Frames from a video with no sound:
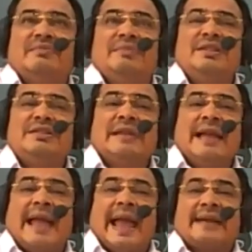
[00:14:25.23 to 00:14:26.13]
Means
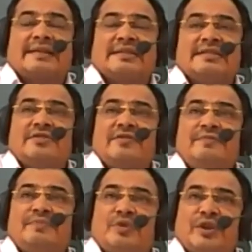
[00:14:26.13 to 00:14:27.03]
excessive
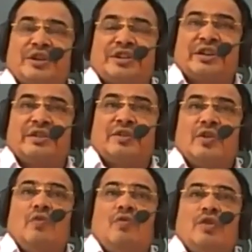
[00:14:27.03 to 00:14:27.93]
production
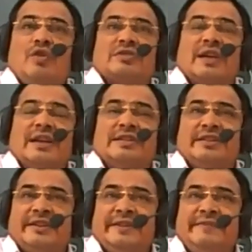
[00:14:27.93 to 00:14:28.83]
was
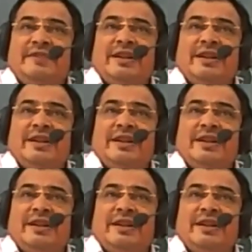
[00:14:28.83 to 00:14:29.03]
achieved